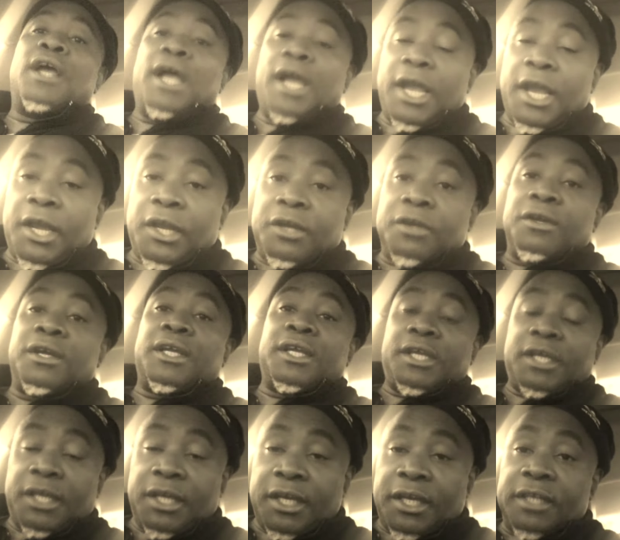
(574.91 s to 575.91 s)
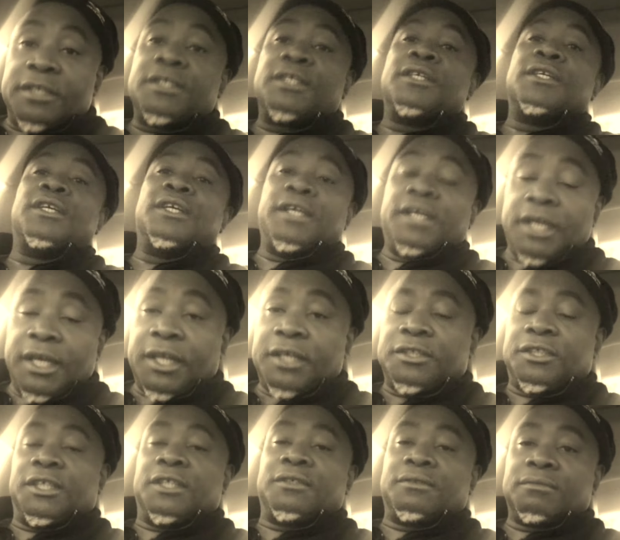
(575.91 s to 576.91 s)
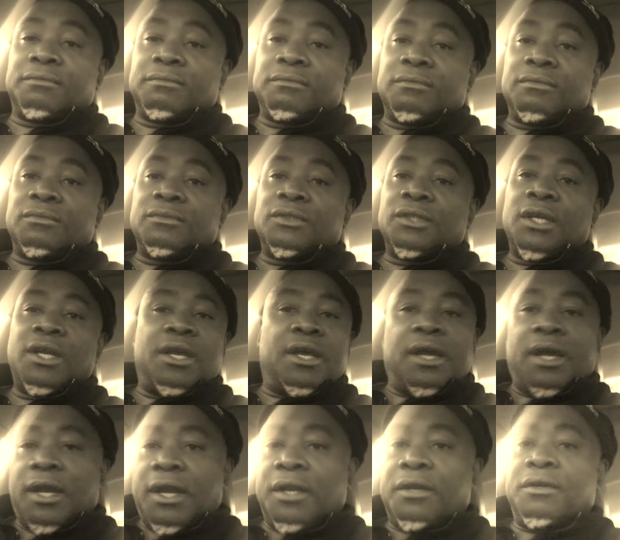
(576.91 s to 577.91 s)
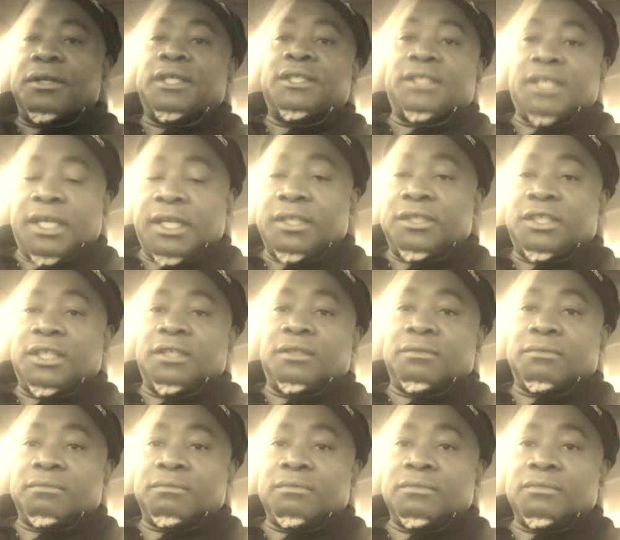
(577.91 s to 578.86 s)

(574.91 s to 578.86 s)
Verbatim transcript: Anger is energy. Anger is energy.